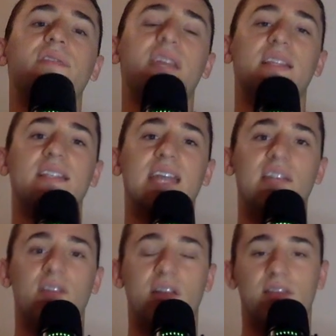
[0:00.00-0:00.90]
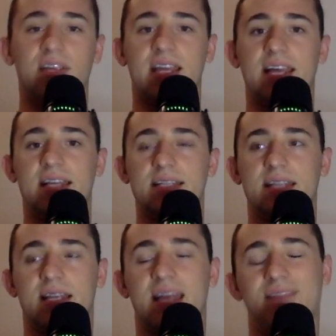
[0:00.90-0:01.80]
think that Daniel Rodriguez
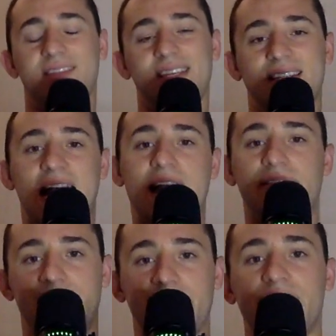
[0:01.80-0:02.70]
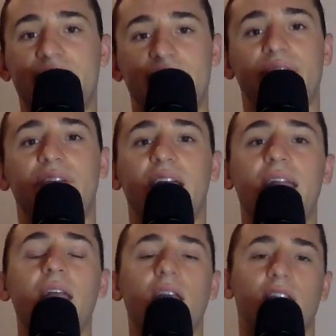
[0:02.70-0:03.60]
and Kevin Lee is kind of a 50-50
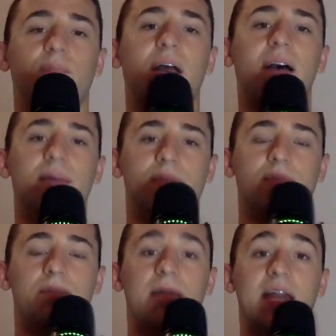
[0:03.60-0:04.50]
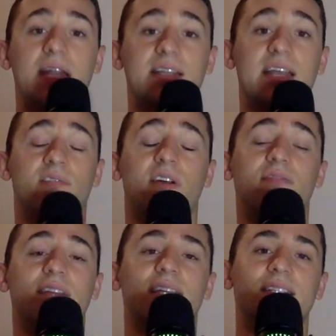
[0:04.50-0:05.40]
fight, you'd probably be betting Daniel
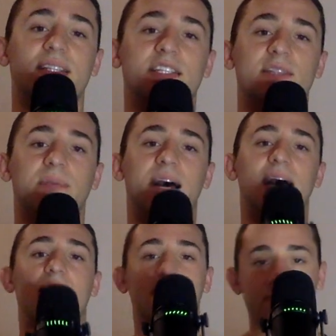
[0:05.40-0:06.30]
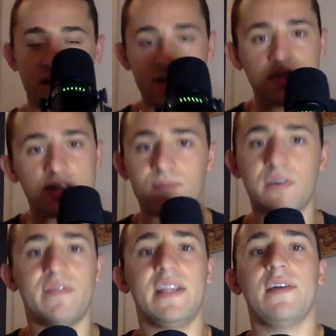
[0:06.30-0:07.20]
Rodriguez in this spot. I'm going to do some
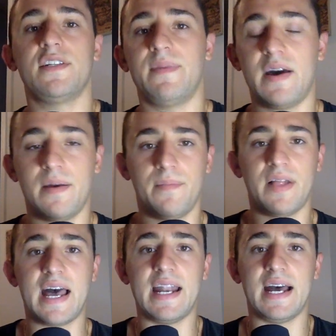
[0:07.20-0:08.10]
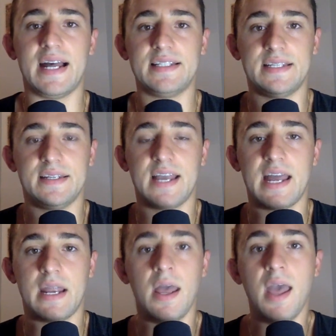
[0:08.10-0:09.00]
more videos about implied odds and
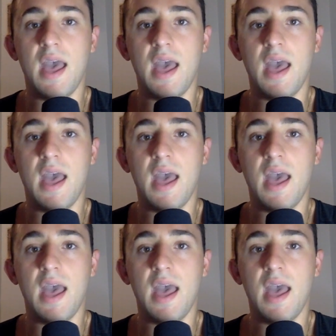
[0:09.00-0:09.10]
kind of